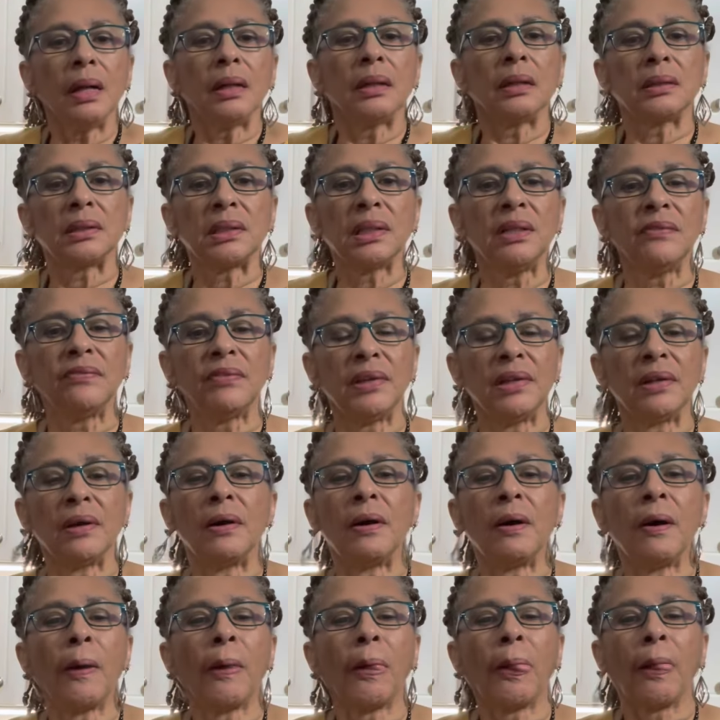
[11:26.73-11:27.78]
TV
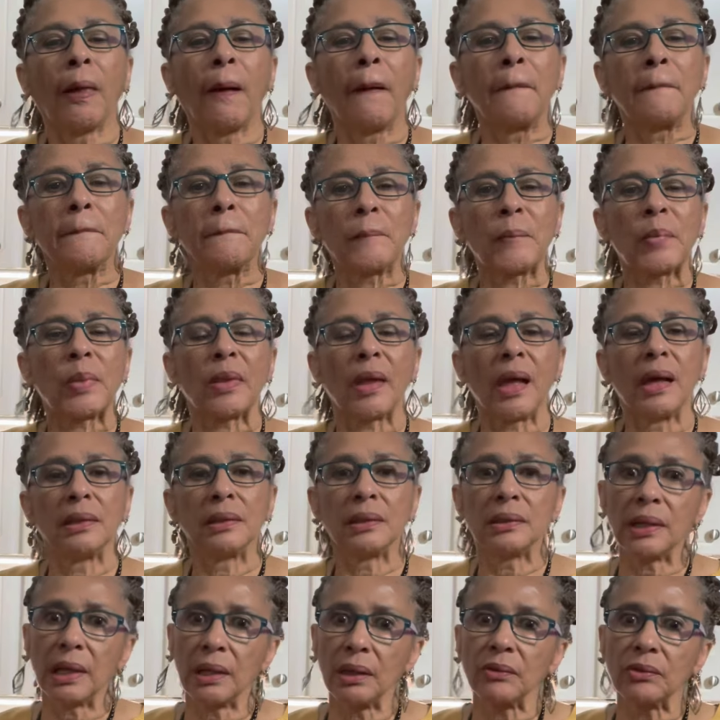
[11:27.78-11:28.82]
on, and the
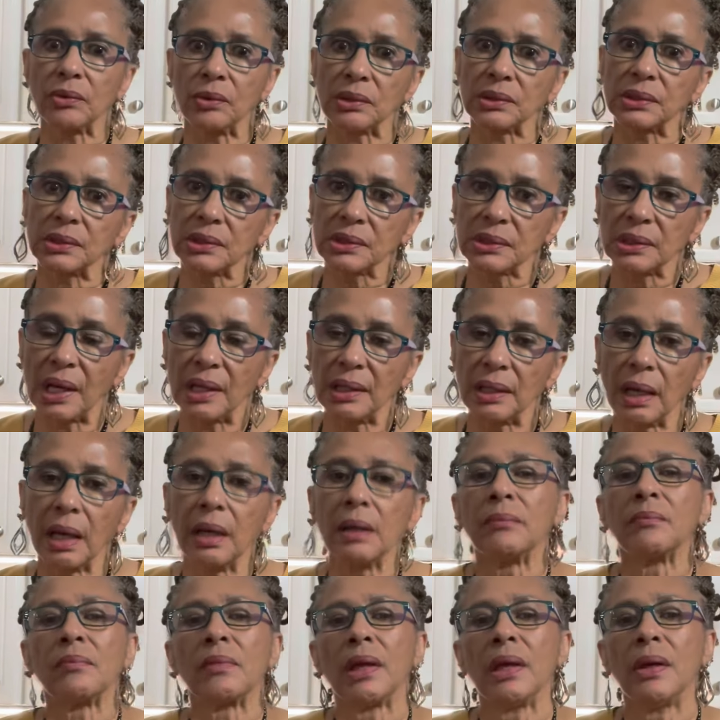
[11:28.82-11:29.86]
day, of course, is Sunday.
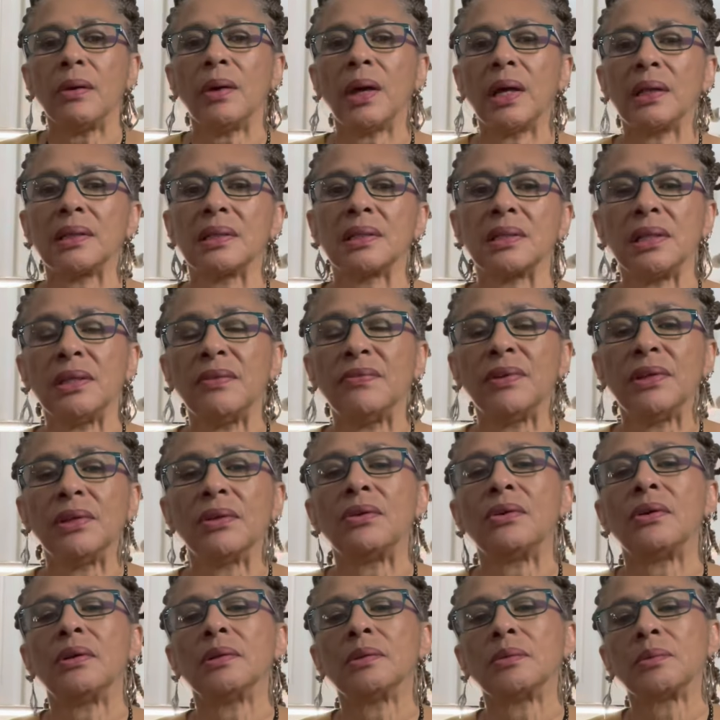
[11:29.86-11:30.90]
We had the TV
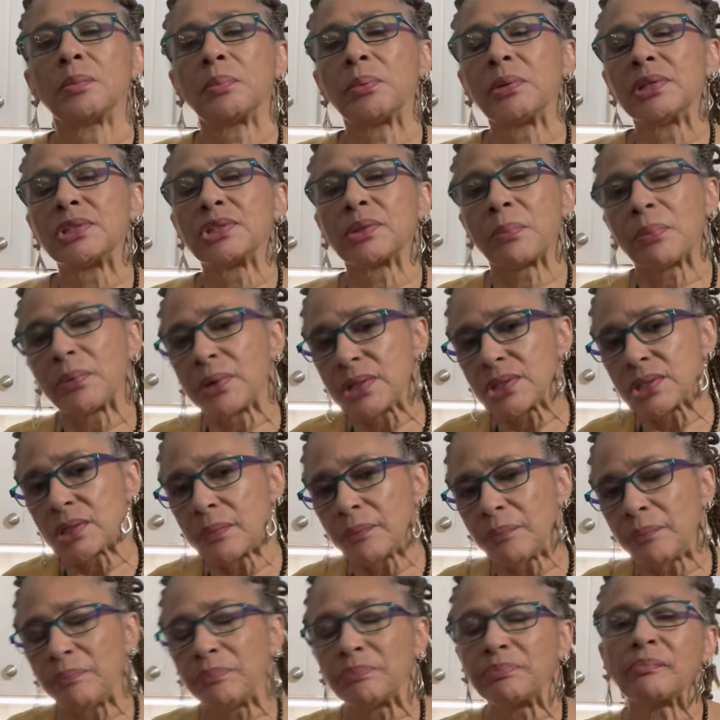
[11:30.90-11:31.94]
on and the preacher
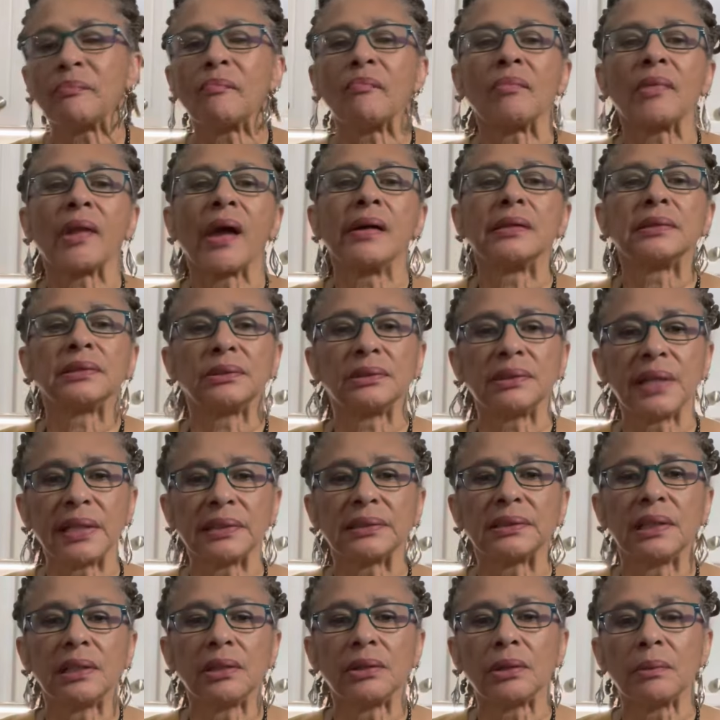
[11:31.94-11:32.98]
preaching. So
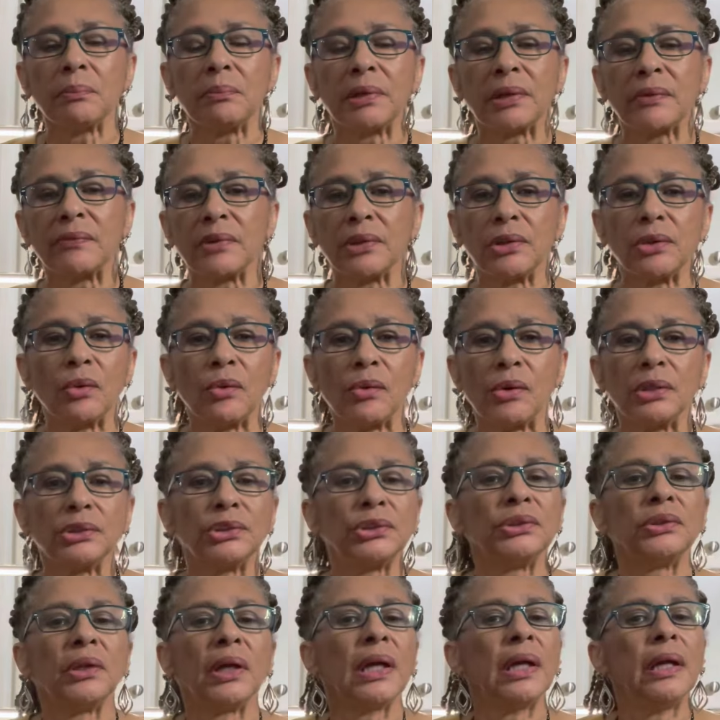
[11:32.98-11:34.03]
that's the little bit of a
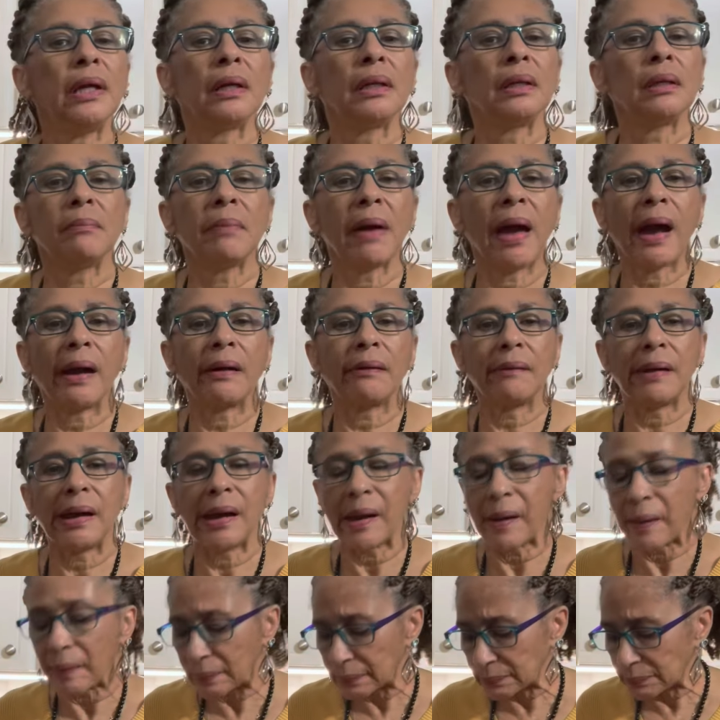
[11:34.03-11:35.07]
noise you'll hear in the background.